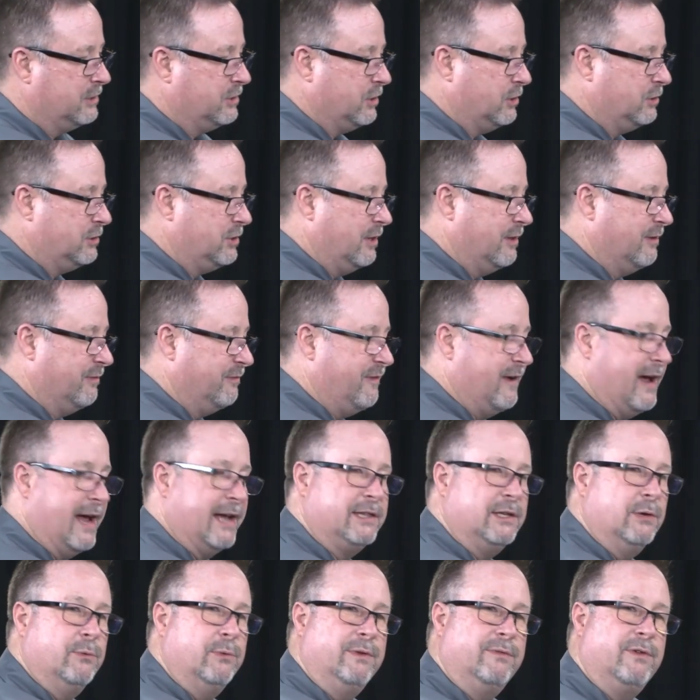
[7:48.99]
due to the
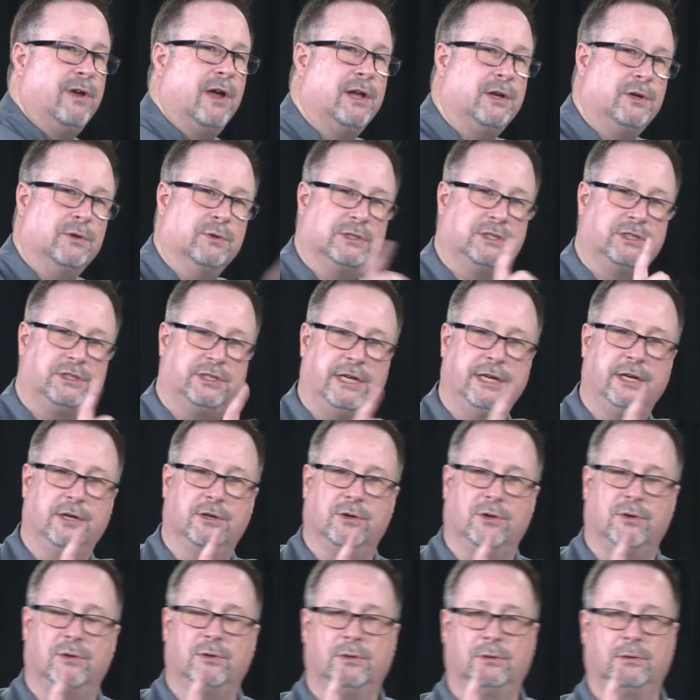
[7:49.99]
fact that we've gone to a
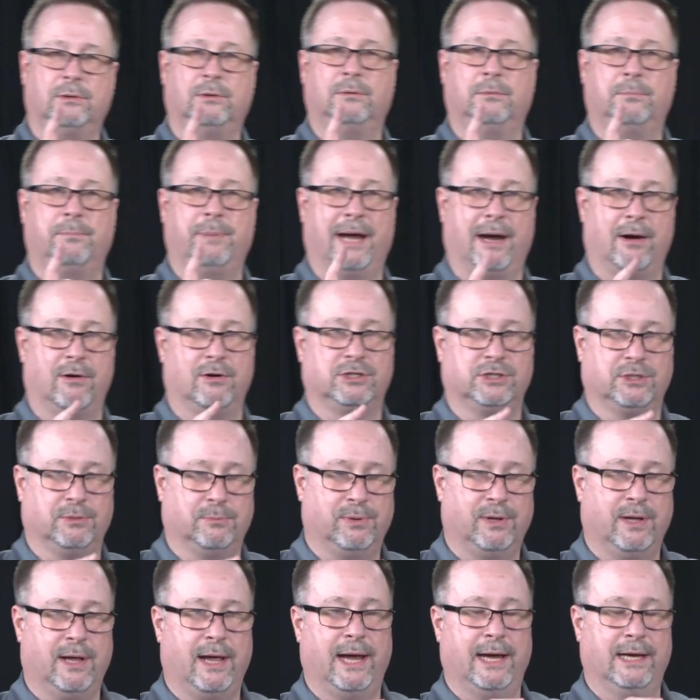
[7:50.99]
single power
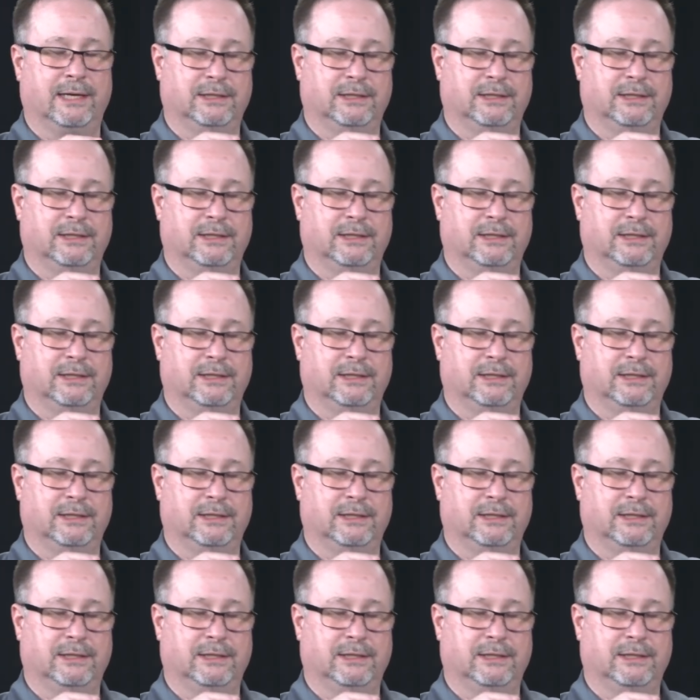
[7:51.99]
supply.